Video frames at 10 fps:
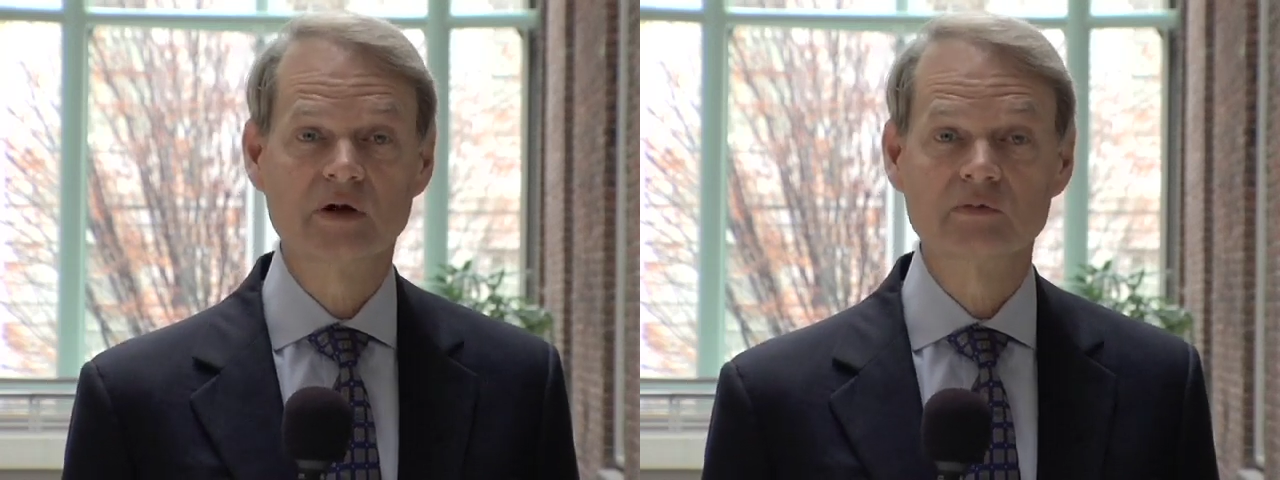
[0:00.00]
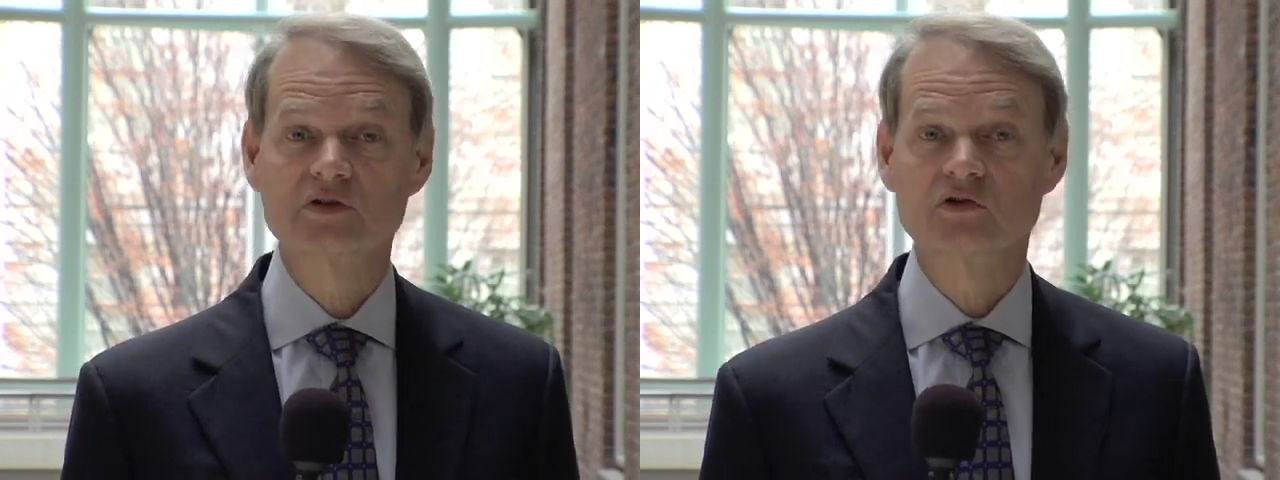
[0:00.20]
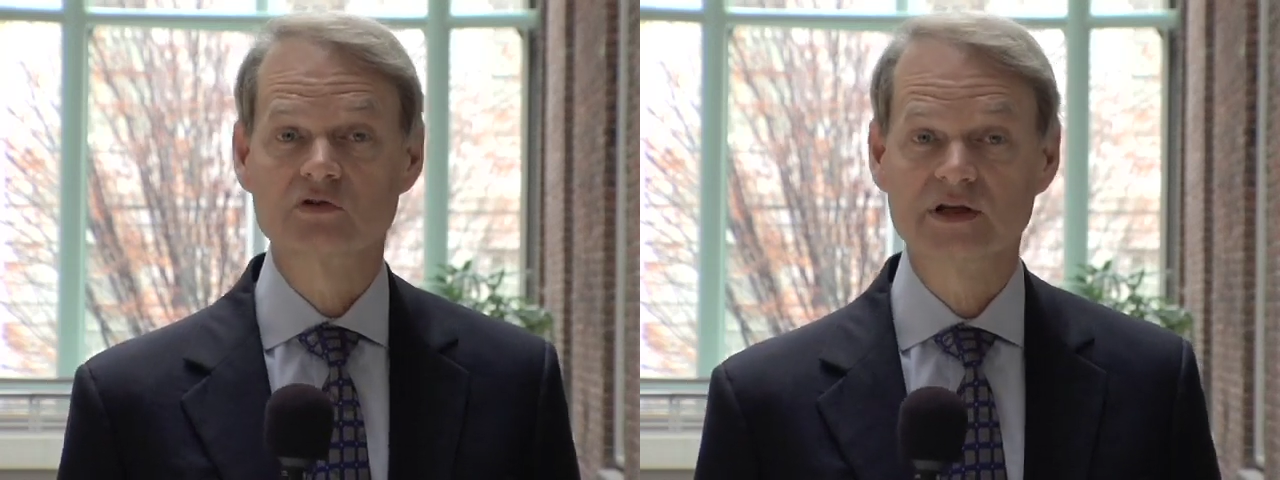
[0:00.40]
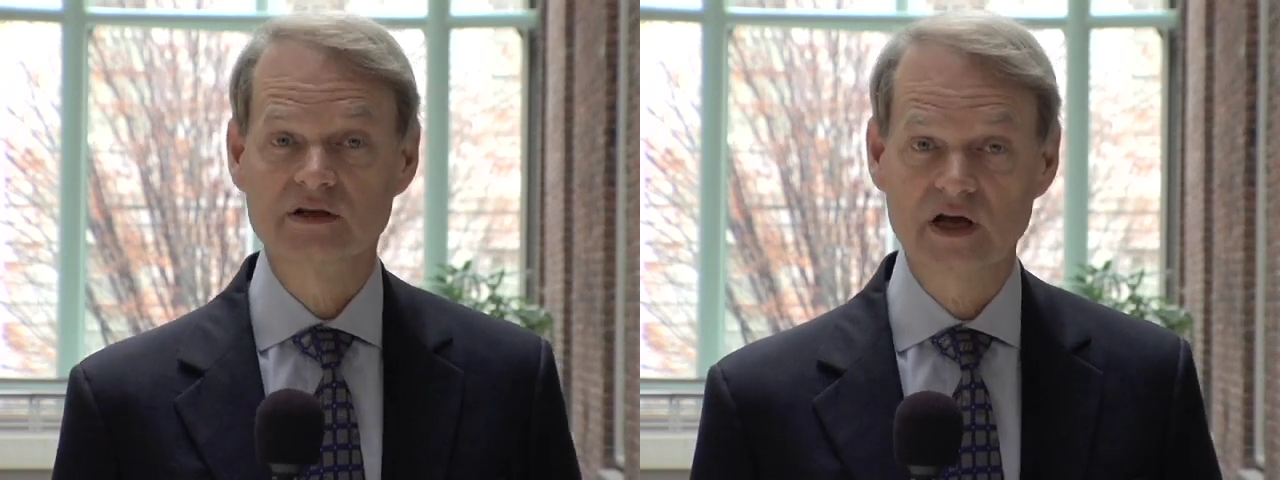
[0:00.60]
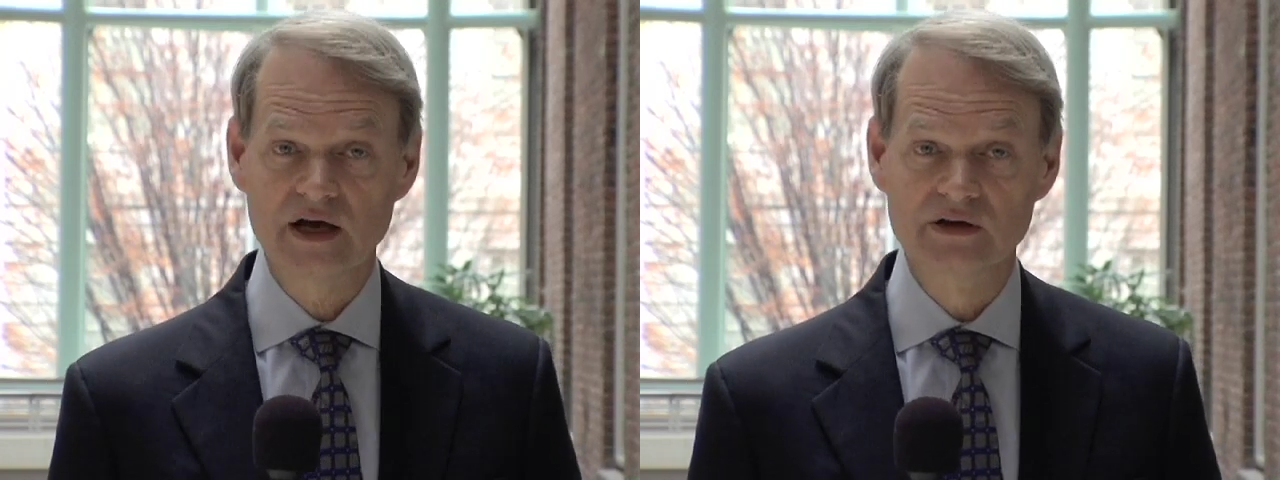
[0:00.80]
public certainly
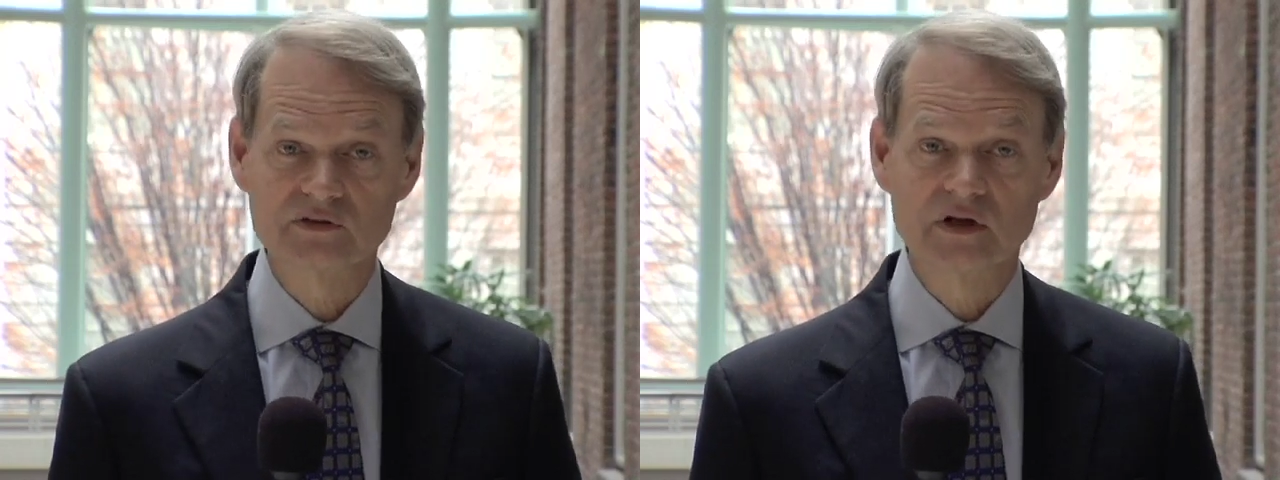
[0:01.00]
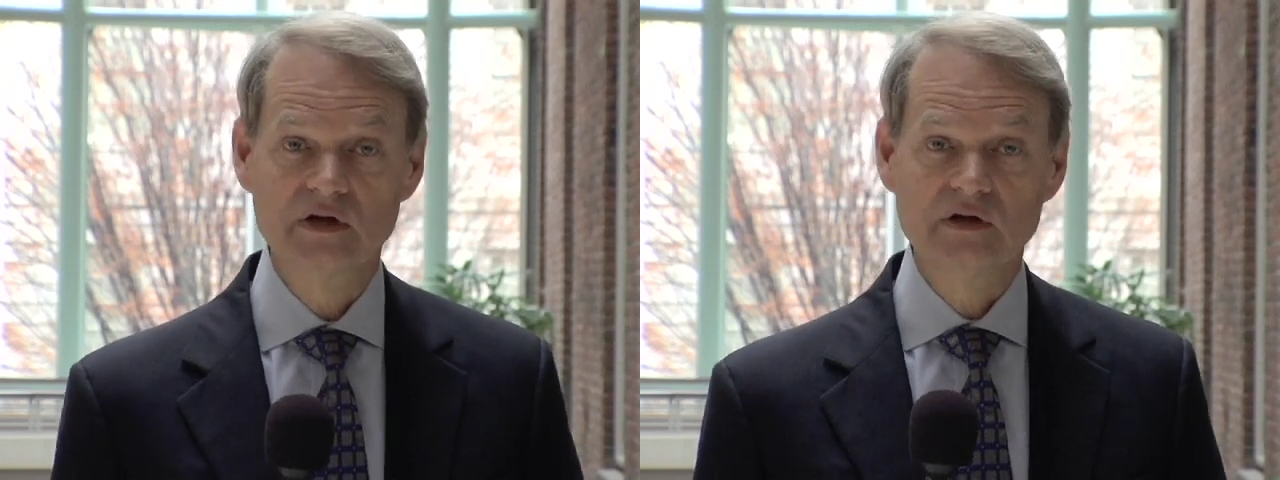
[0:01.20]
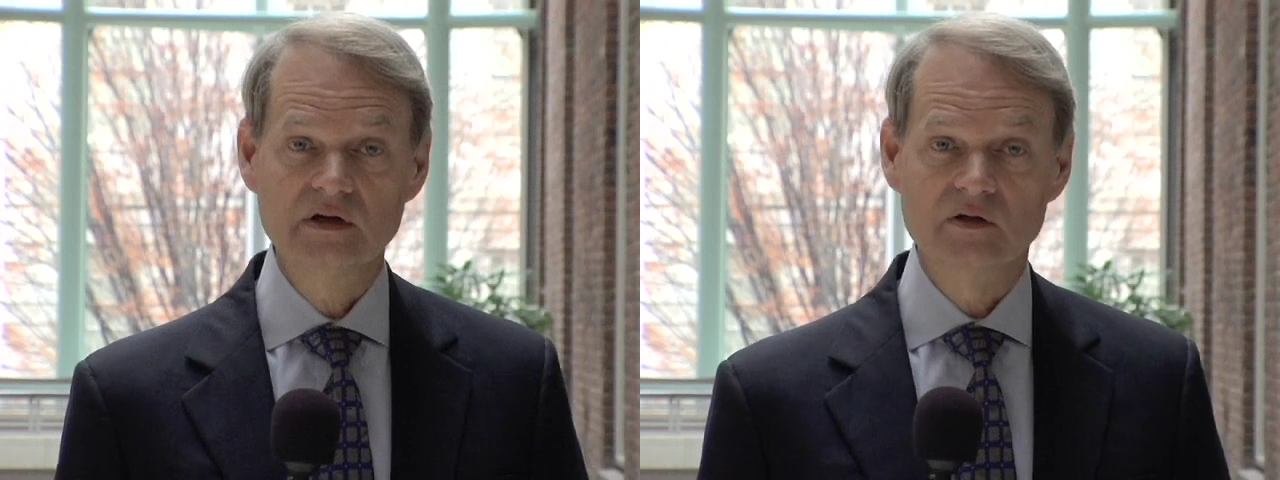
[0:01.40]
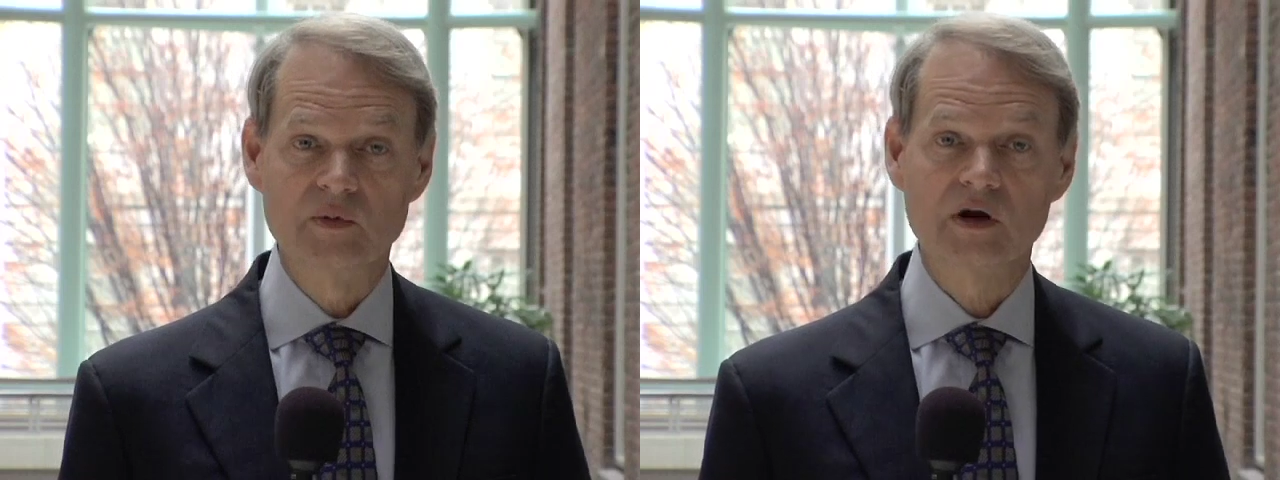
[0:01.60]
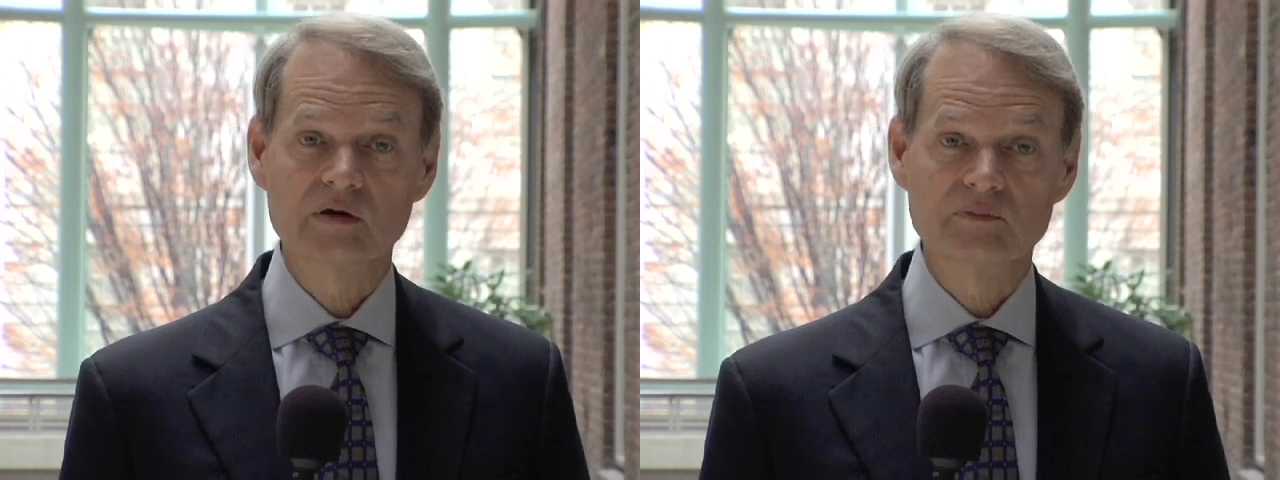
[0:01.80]
does. The
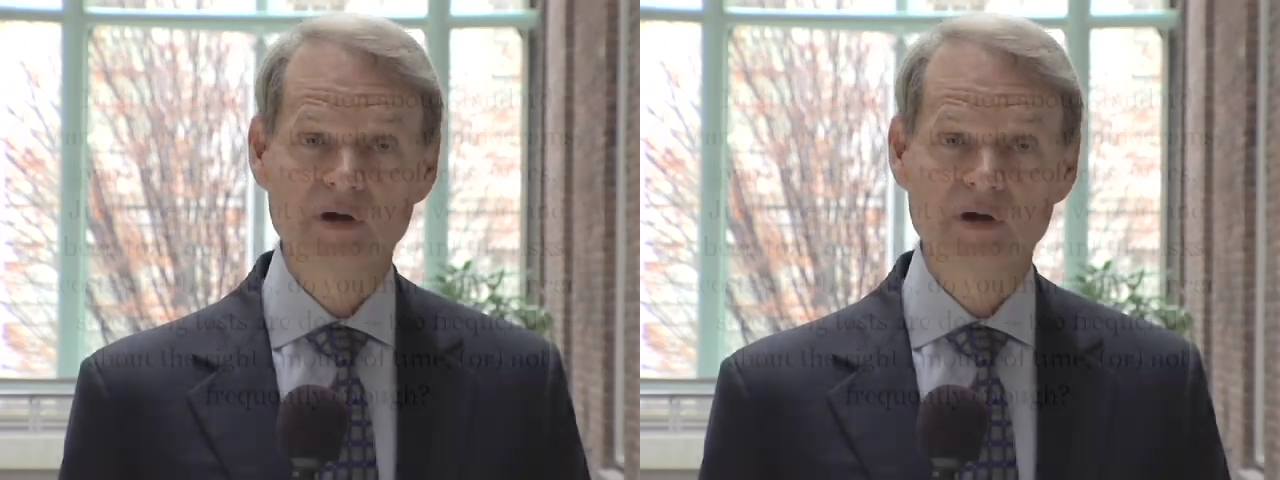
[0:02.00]
American